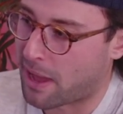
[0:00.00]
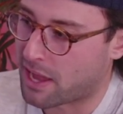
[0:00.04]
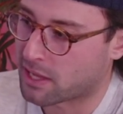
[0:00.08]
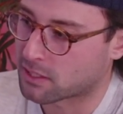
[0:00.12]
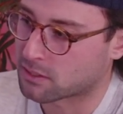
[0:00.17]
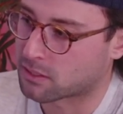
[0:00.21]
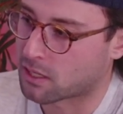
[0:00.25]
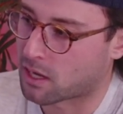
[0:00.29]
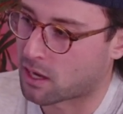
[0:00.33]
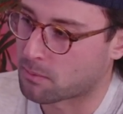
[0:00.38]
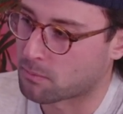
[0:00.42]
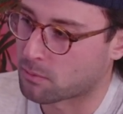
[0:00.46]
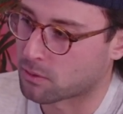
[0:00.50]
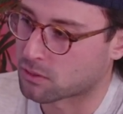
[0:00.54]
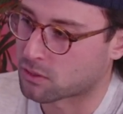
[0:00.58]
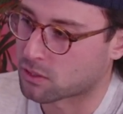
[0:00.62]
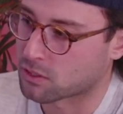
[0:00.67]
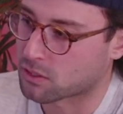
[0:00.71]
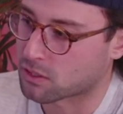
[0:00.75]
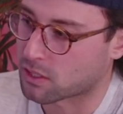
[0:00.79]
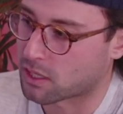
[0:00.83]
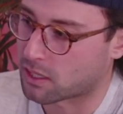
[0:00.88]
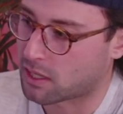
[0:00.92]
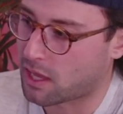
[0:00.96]
pastime where it's
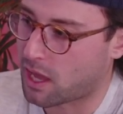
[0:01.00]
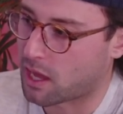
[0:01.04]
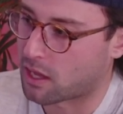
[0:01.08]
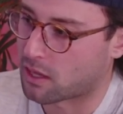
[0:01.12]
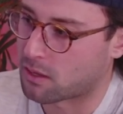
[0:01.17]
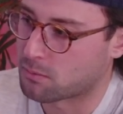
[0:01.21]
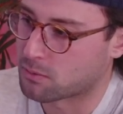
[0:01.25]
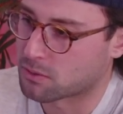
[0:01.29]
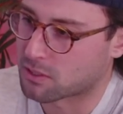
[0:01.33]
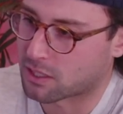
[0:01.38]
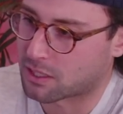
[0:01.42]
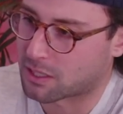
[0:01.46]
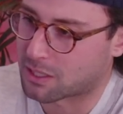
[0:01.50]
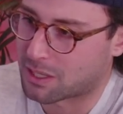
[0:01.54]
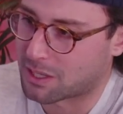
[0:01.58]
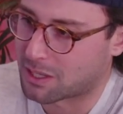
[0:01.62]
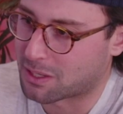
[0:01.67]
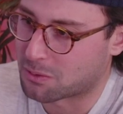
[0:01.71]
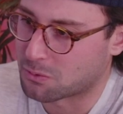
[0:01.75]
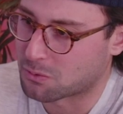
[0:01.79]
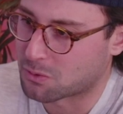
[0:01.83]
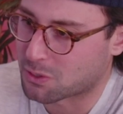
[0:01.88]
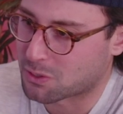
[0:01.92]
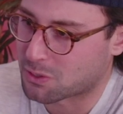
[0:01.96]
just like, yeah, he was like a
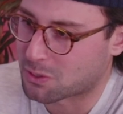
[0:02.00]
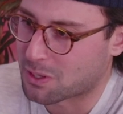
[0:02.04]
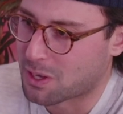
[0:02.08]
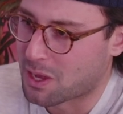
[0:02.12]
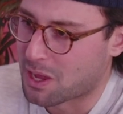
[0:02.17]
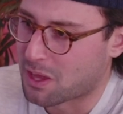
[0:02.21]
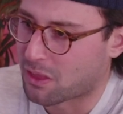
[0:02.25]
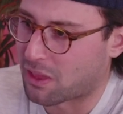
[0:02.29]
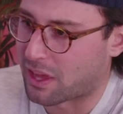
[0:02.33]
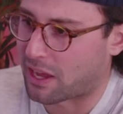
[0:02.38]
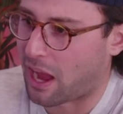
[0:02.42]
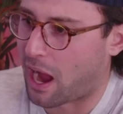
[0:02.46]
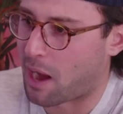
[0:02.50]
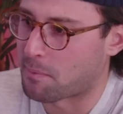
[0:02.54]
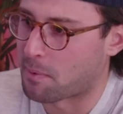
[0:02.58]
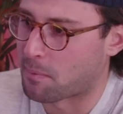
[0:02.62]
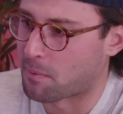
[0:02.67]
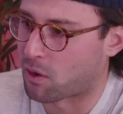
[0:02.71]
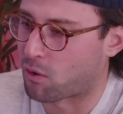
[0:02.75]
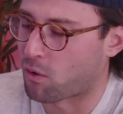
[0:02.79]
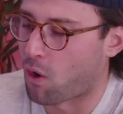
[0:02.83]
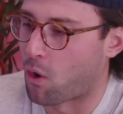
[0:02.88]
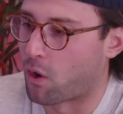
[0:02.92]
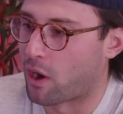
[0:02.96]
kid who just like, I
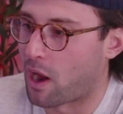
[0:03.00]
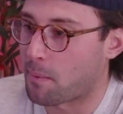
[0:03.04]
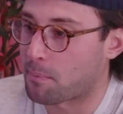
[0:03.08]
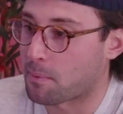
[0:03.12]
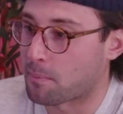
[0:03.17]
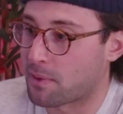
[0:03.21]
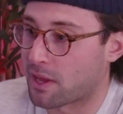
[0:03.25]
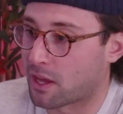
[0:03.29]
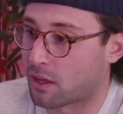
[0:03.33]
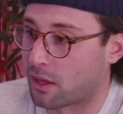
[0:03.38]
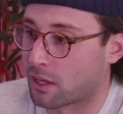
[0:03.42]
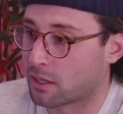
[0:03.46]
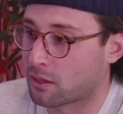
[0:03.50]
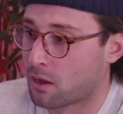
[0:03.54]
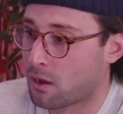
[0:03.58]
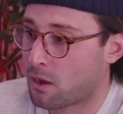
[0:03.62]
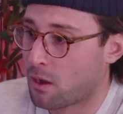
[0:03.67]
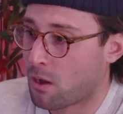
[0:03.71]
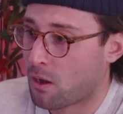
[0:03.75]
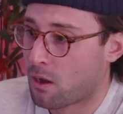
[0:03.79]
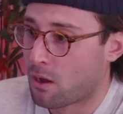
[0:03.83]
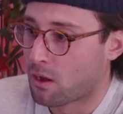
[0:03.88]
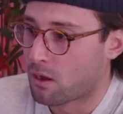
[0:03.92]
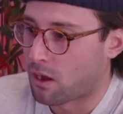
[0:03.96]
remember growing up and being like,
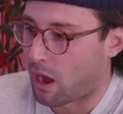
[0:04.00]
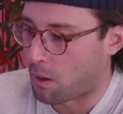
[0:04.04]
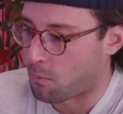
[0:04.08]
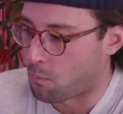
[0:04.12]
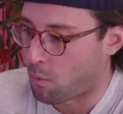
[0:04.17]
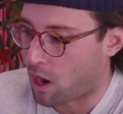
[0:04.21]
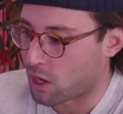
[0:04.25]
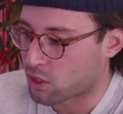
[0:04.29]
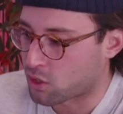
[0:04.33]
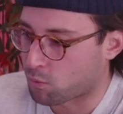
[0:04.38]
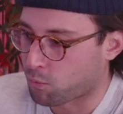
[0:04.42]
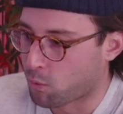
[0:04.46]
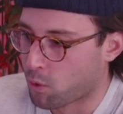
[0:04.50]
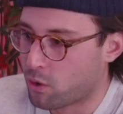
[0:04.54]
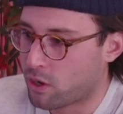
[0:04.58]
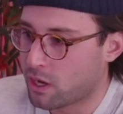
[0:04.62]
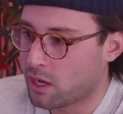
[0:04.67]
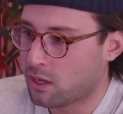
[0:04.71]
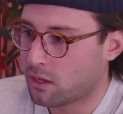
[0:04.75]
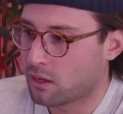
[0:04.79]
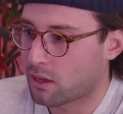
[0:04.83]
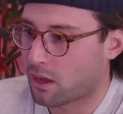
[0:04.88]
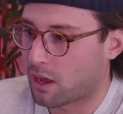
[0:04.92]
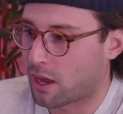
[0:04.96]
I watched
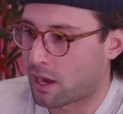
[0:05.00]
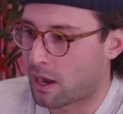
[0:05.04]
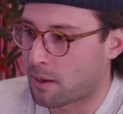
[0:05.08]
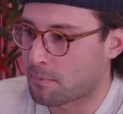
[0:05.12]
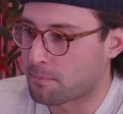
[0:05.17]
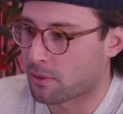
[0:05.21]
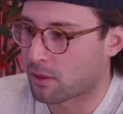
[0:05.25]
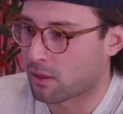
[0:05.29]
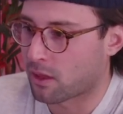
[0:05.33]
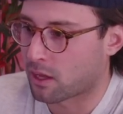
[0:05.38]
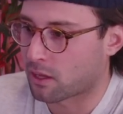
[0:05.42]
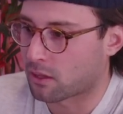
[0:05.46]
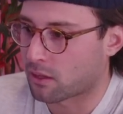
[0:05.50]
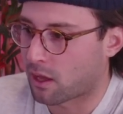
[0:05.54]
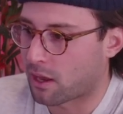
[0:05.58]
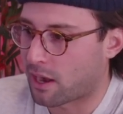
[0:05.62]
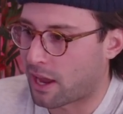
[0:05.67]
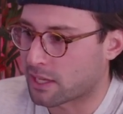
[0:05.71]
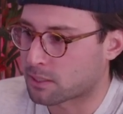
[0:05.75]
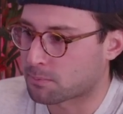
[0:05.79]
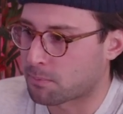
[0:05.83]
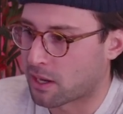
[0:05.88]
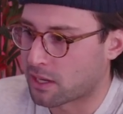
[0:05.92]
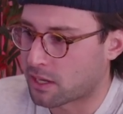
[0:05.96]
Rudy and I'd
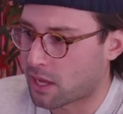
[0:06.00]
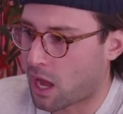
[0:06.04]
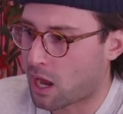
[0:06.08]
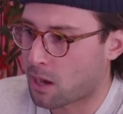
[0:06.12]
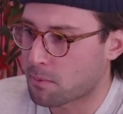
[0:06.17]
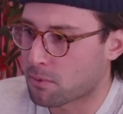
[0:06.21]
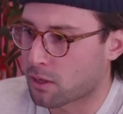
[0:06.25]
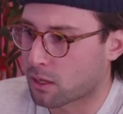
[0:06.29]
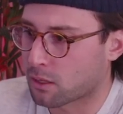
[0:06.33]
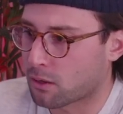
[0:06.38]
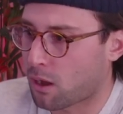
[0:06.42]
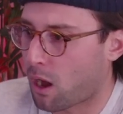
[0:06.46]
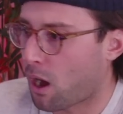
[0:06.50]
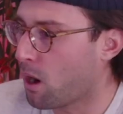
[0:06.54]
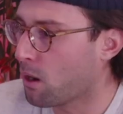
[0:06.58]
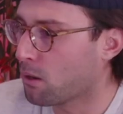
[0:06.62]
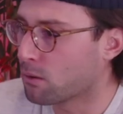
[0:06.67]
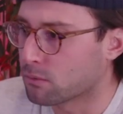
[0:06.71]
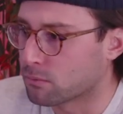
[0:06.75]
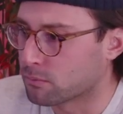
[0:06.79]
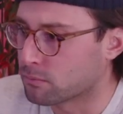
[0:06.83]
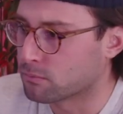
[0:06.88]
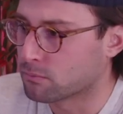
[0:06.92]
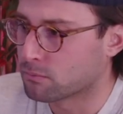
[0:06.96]
ask my dad, I'd be like,
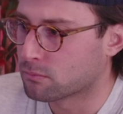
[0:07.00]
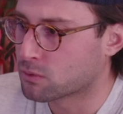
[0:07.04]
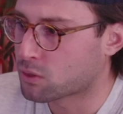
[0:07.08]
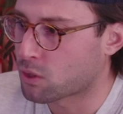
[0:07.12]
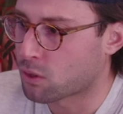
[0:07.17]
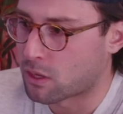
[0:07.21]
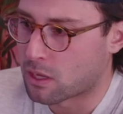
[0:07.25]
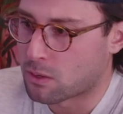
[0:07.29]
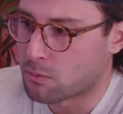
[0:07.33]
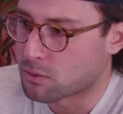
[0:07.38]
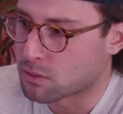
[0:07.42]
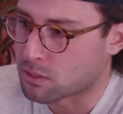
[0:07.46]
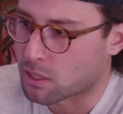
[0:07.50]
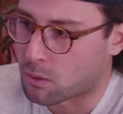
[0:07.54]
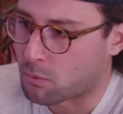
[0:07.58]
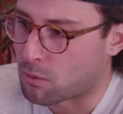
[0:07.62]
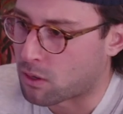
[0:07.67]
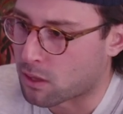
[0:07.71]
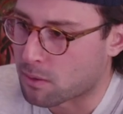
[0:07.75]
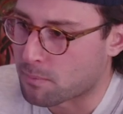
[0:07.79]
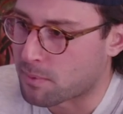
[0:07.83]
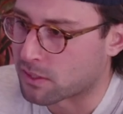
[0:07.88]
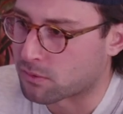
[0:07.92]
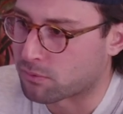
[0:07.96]
oh, so he was like
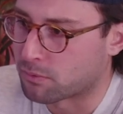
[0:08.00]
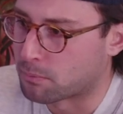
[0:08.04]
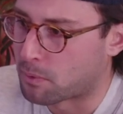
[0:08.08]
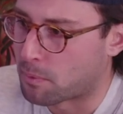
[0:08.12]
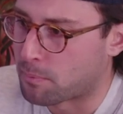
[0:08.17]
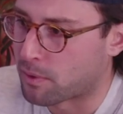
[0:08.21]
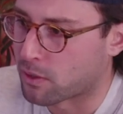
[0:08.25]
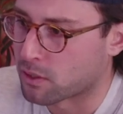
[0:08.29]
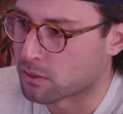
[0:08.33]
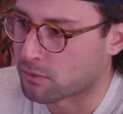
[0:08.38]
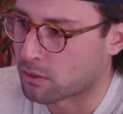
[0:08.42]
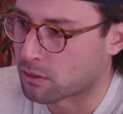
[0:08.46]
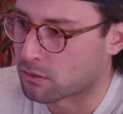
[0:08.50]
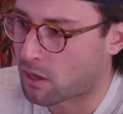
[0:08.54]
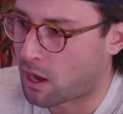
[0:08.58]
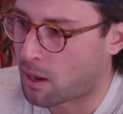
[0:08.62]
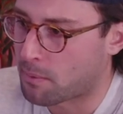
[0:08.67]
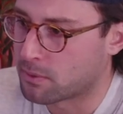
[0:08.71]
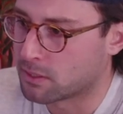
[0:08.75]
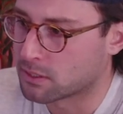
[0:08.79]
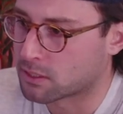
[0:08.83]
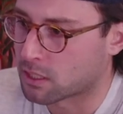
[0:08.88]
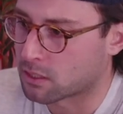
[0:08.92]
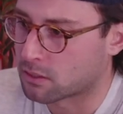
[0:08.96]
one of the best football players of all
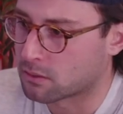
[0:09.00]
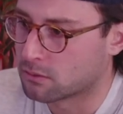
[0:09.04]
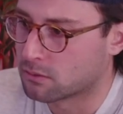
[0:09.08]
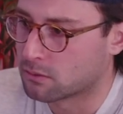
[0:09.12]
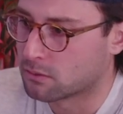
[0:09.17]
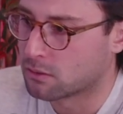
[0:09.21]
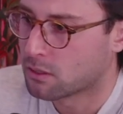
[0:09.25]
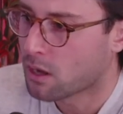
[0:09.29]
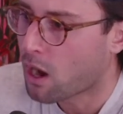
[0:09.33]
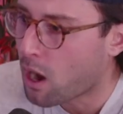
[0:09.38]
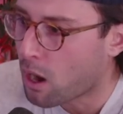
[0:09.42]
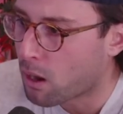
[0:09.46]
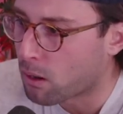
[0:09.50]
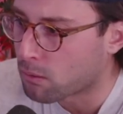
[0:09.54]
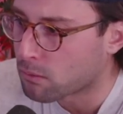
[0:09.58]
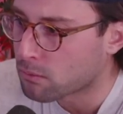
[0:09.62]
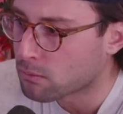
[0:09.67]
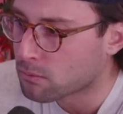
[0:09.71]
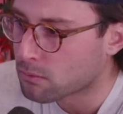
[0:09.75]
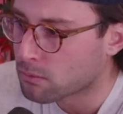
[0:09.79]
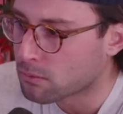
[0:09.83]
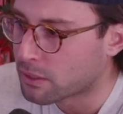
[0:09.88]
time. And he's like, no.